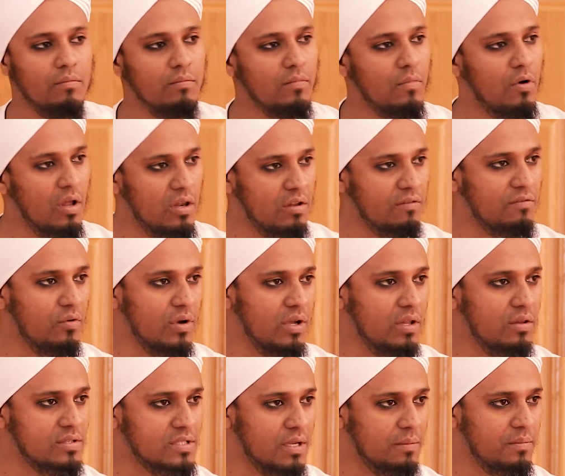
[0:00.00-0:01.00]
olive oil
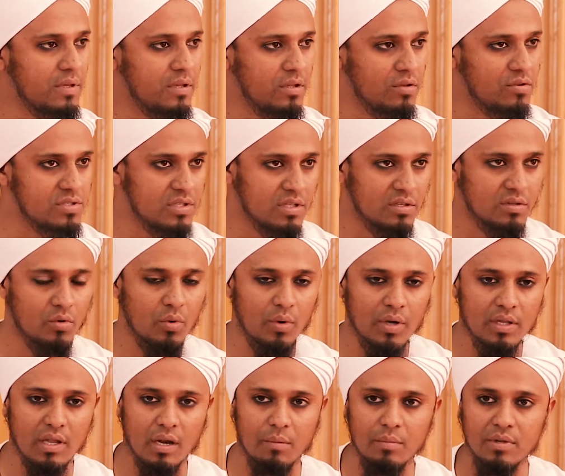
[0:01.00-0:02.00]
or something, use little
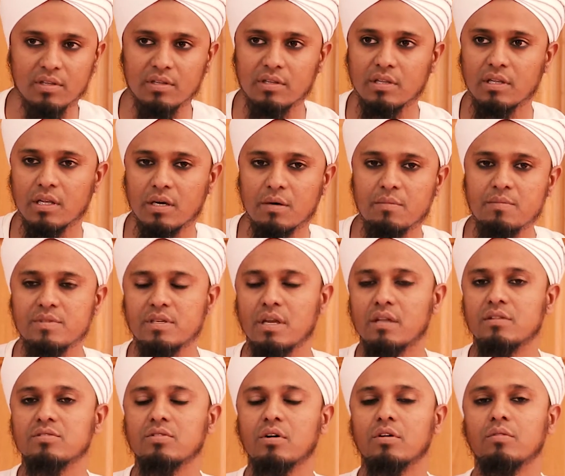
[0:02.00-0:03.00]
oil, rub it in the limbs and
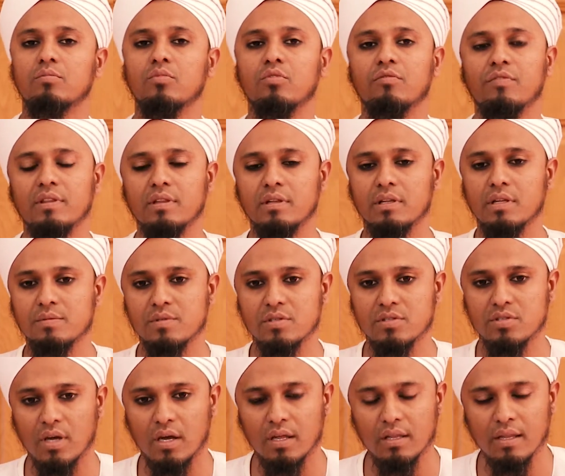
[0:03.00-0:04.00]
start moving the limbs,
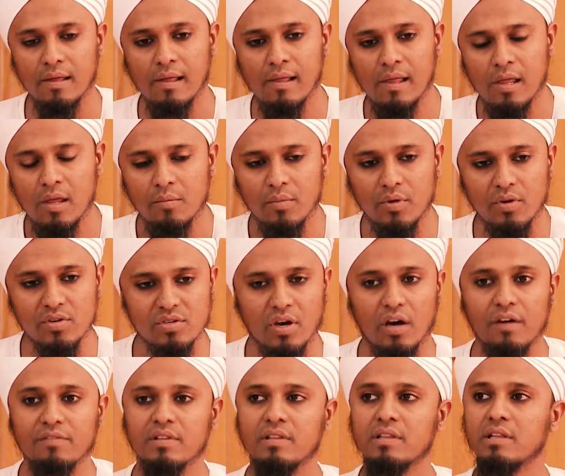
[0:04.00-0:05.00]
inshallah. Because
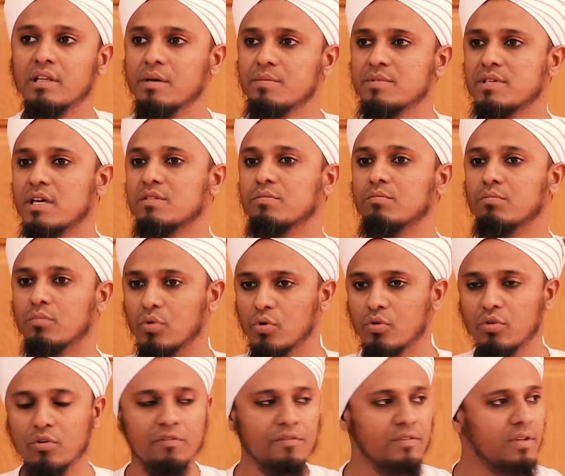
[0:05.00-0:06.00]
after the limbs has
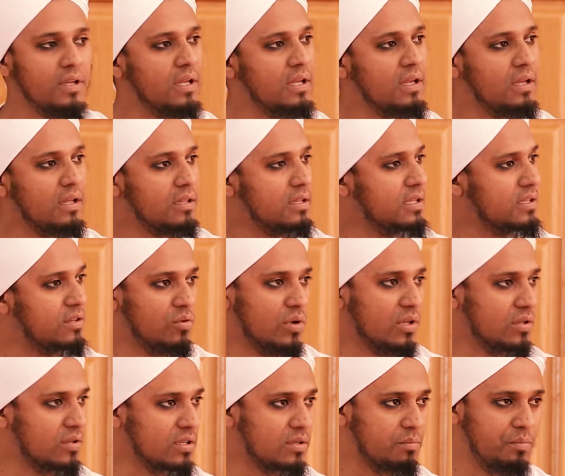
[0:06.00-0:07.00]
moved, it will
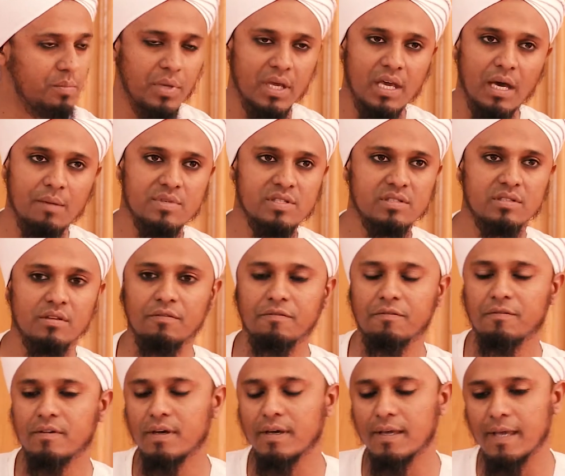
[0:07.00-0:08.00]
not become stiff
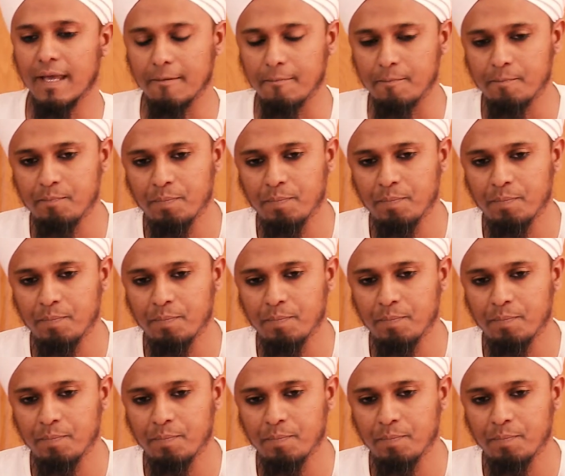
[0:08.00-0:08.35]
again.